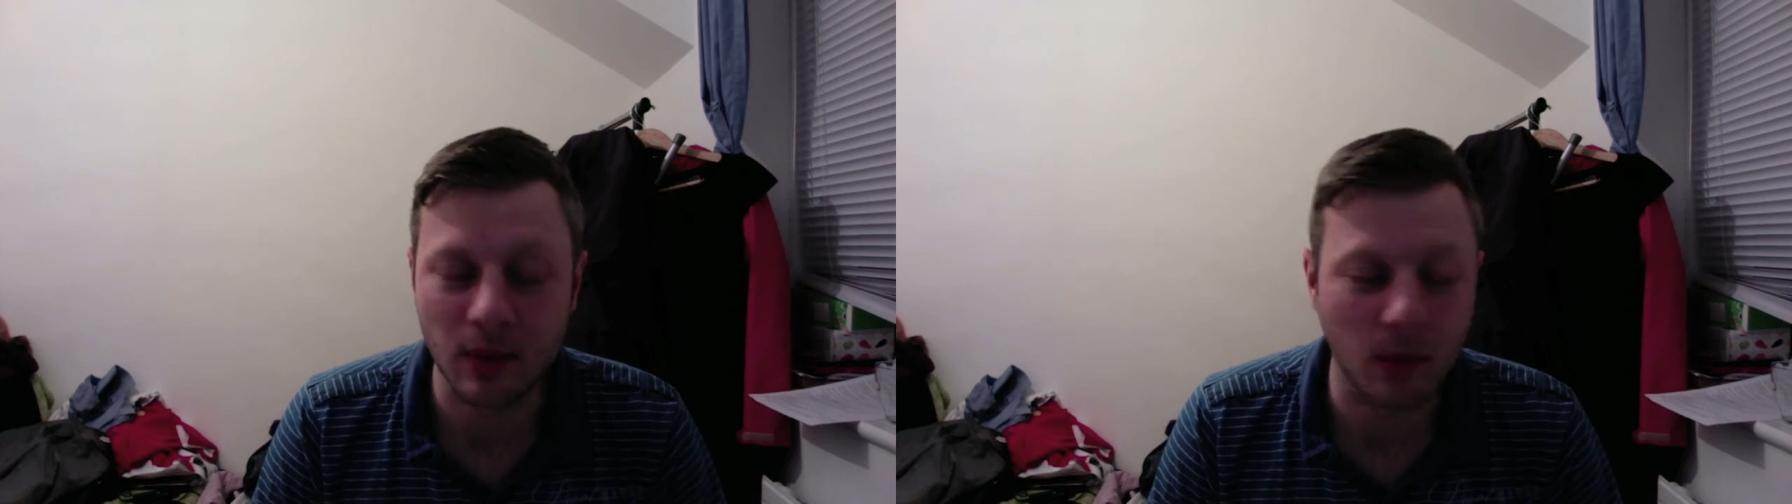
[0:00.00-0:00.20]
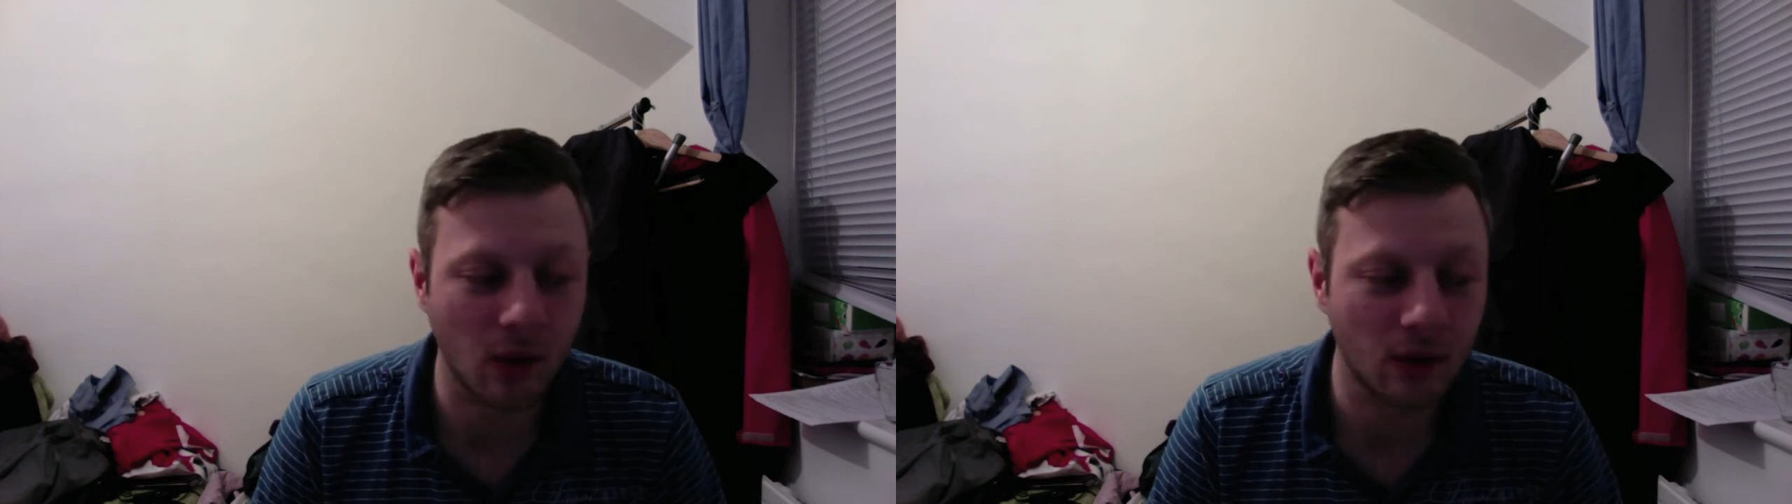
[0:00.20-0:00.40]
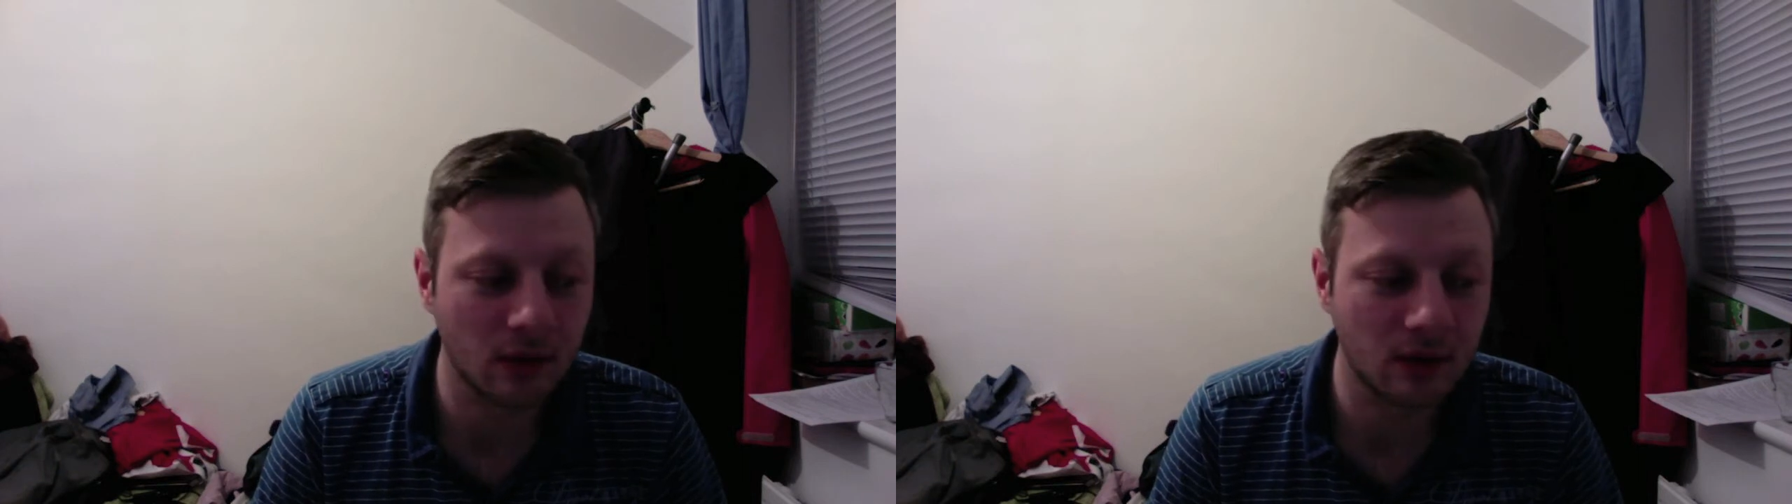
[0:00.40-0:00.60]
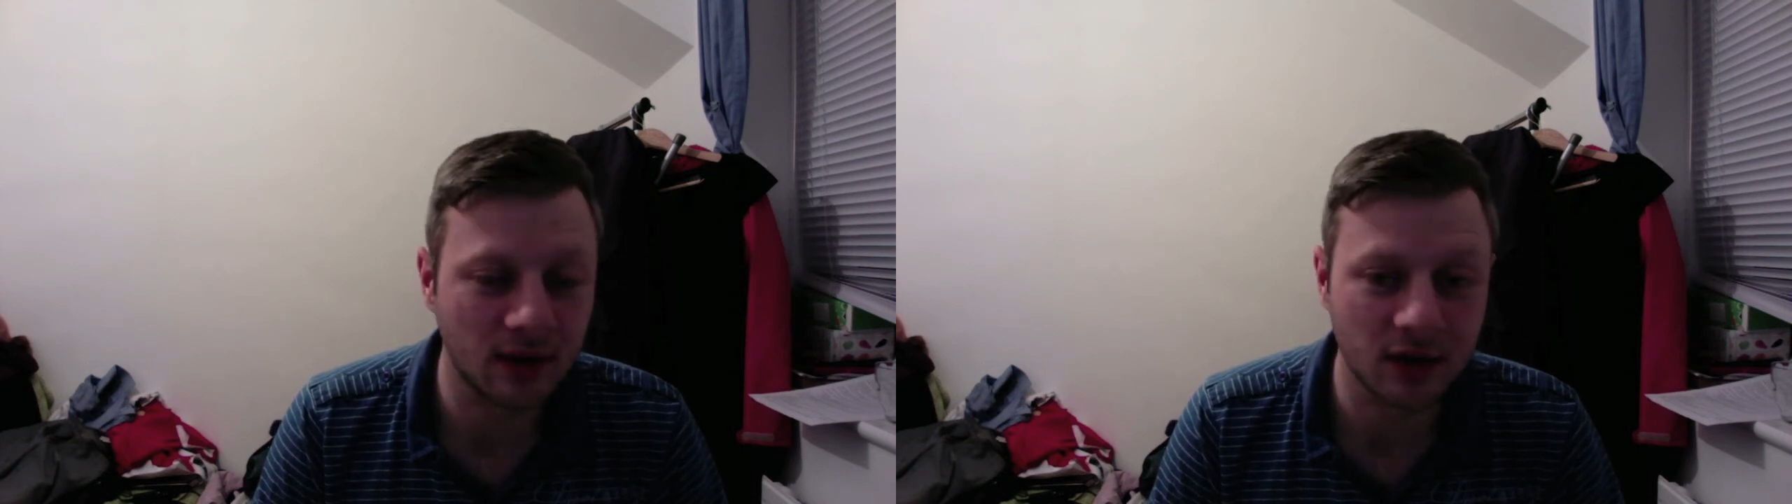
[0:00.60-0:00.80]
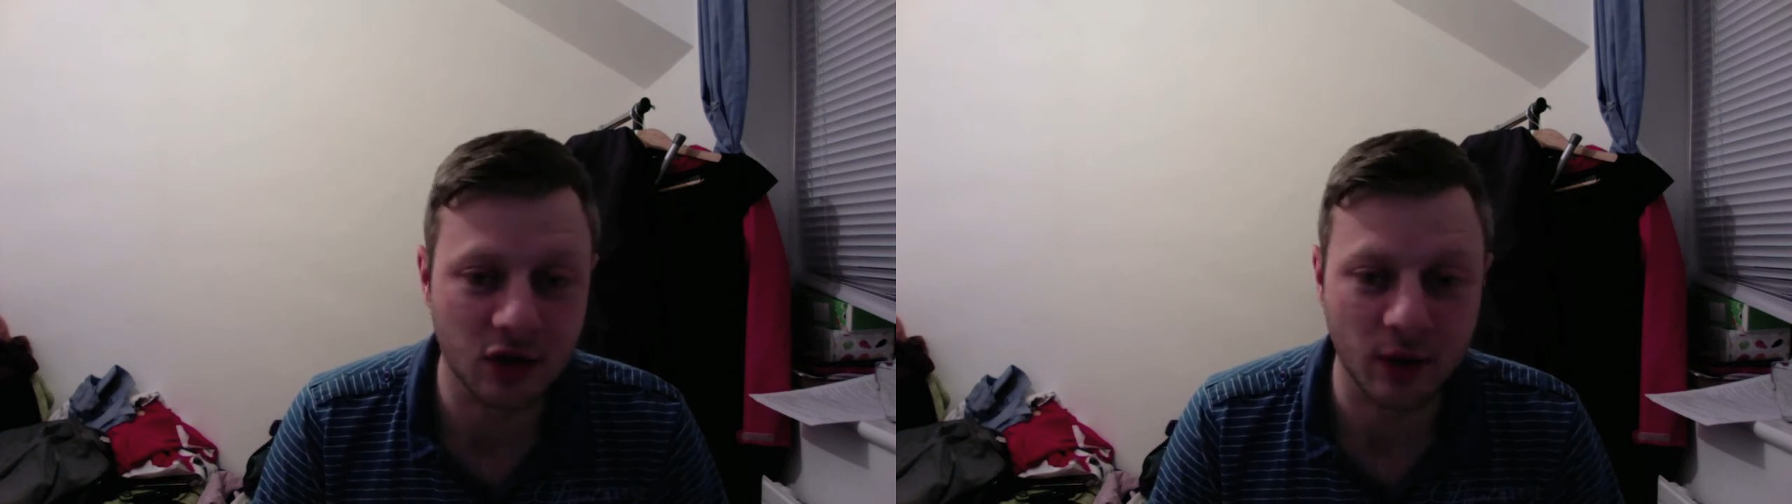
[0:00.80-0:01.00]
what
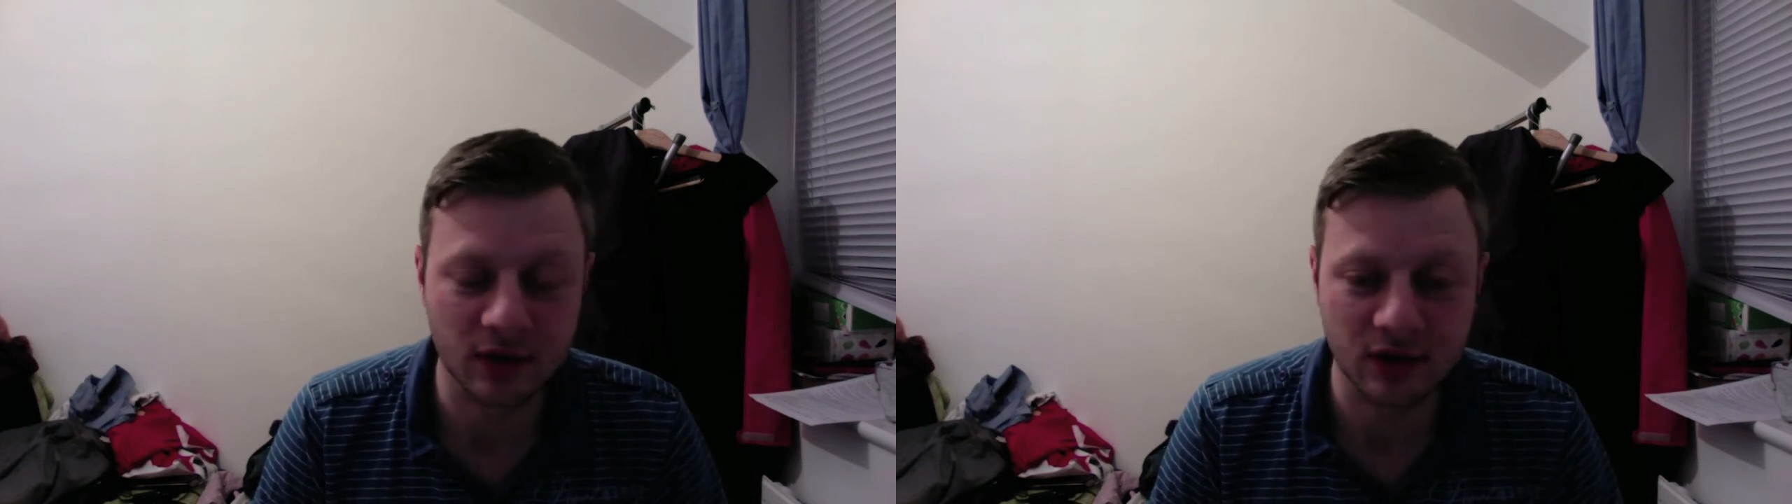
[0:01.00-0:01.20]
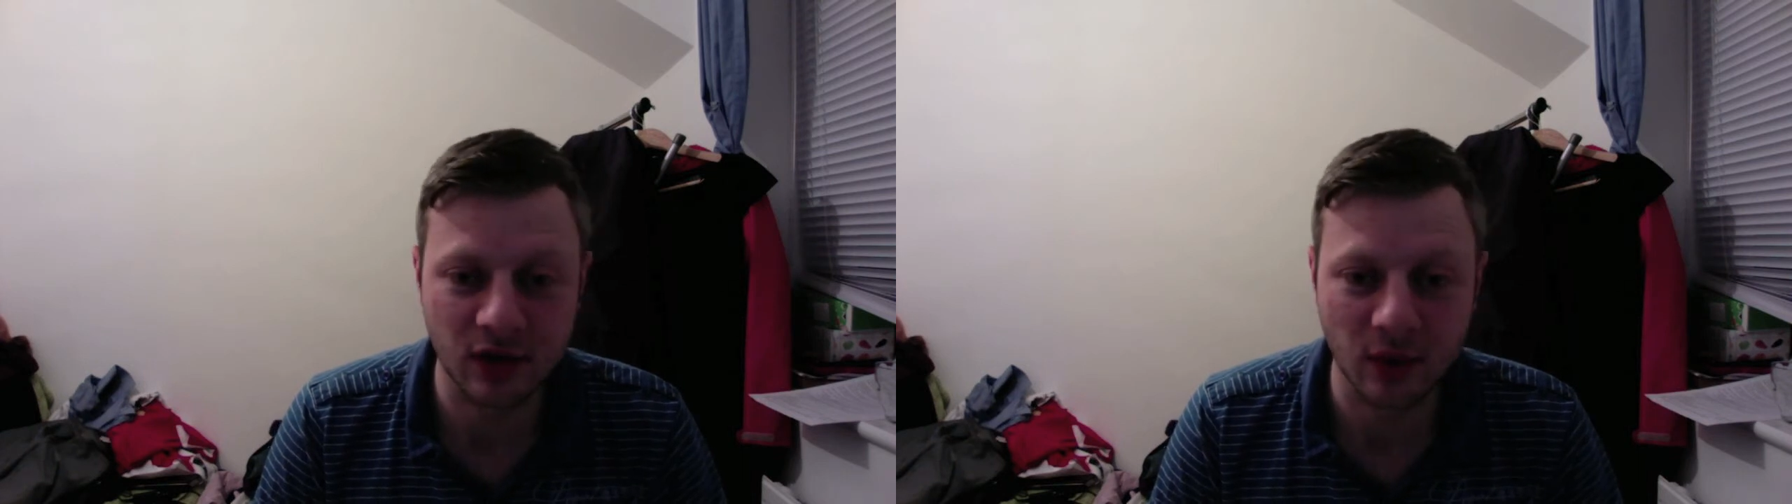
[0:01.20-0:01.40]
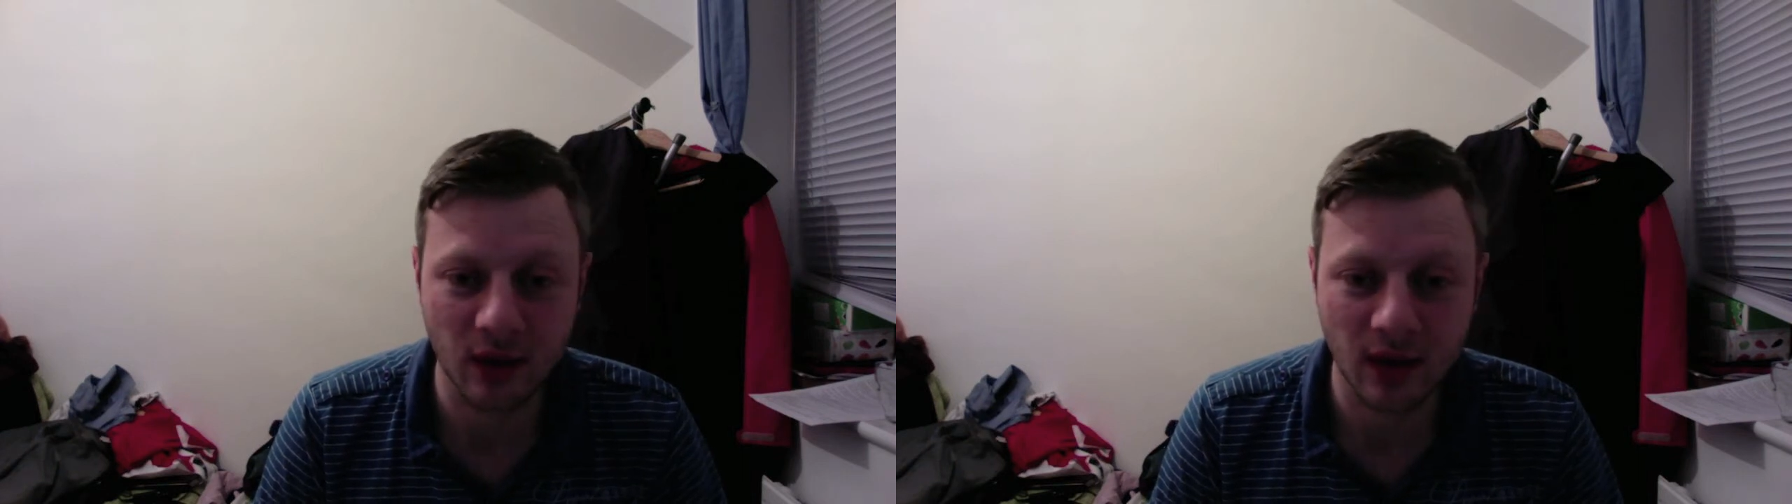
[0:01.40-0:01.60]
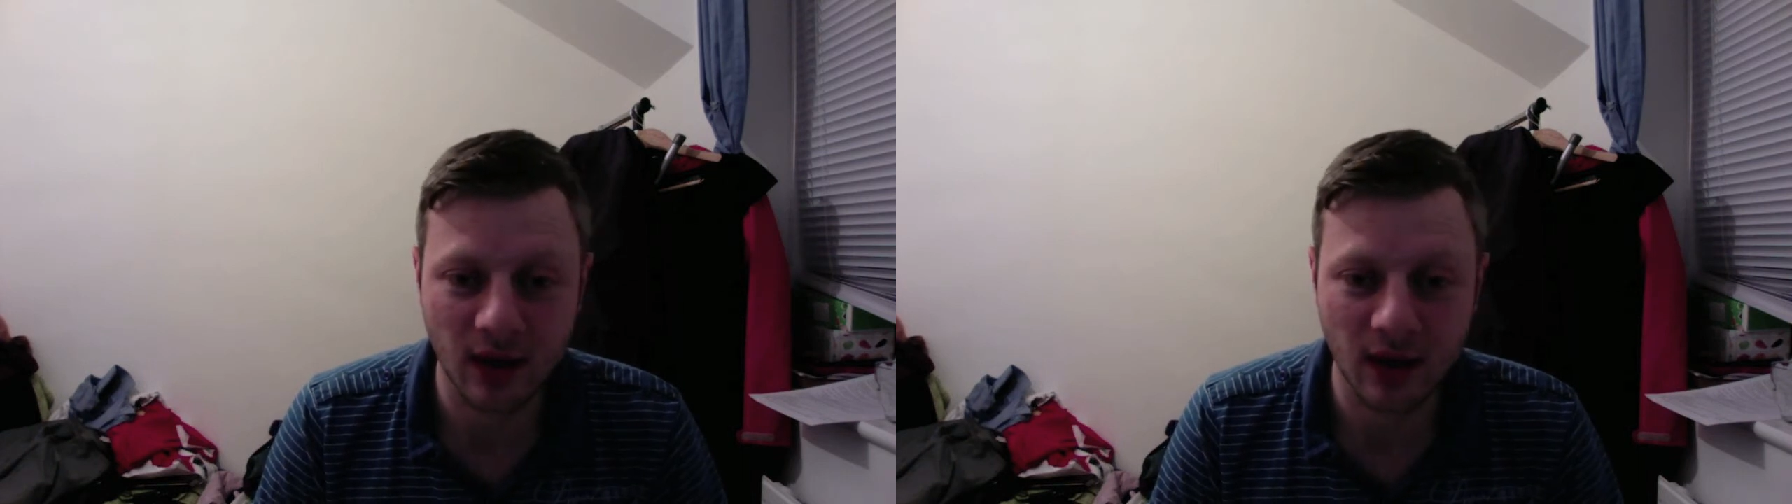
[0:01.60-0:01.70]
he's going to do,